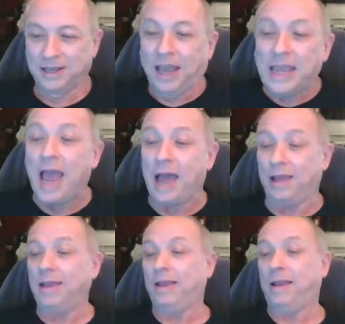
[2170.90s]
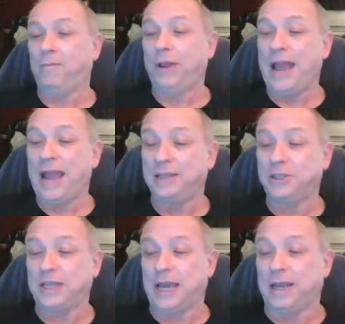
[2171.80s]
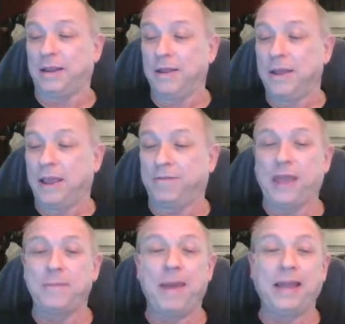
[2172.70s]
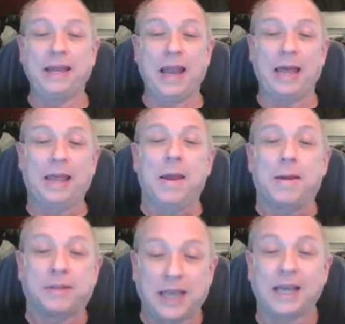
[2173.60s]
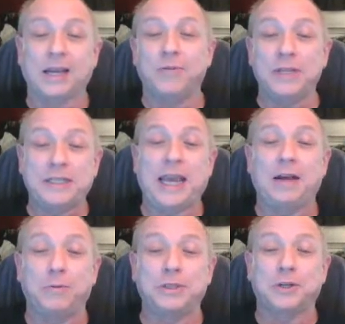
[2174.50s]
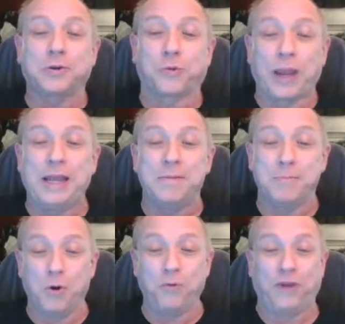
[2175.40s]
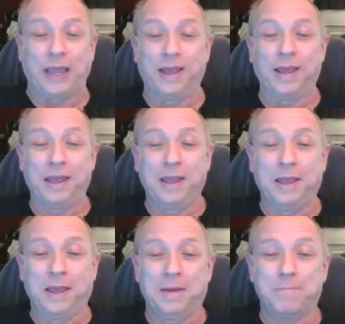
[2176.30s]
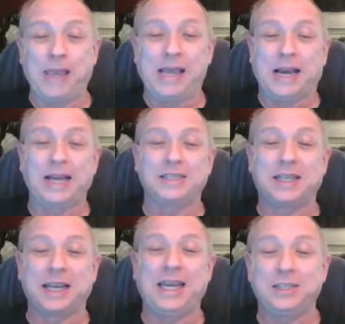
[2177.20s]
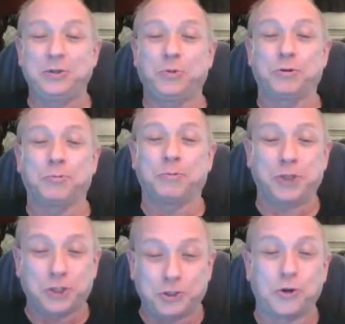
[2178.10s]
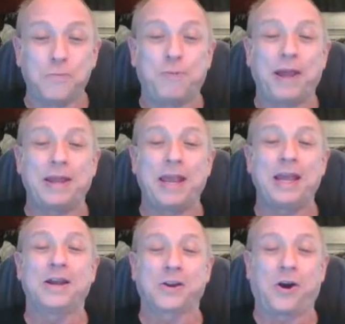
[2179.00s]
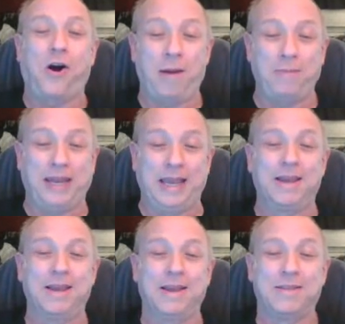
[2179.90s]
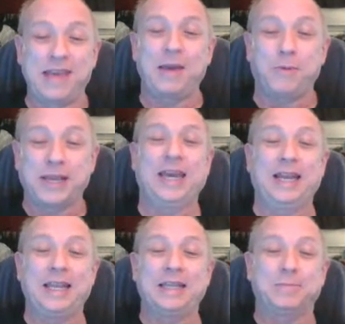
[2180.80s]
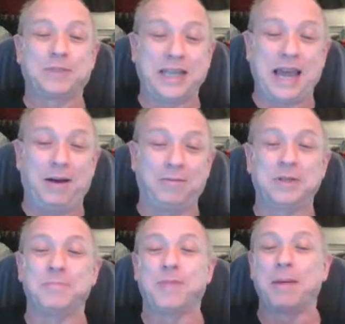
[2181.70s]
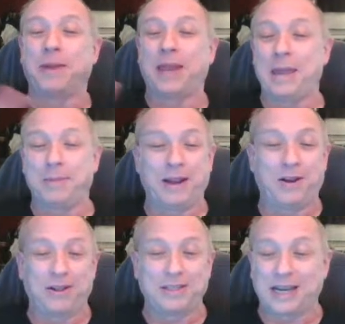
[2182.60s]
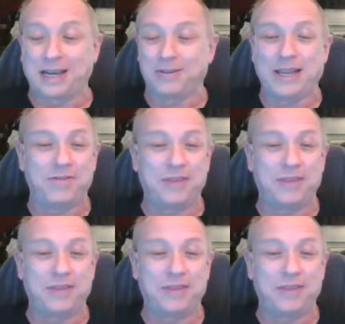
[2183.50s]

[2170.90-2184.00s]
Yeah, what Ash said, if they made it like Tucker and Dale was a great movie because the kids were stupid in a comedy. They were killing themselves and then blaming it on Tucker and Dale.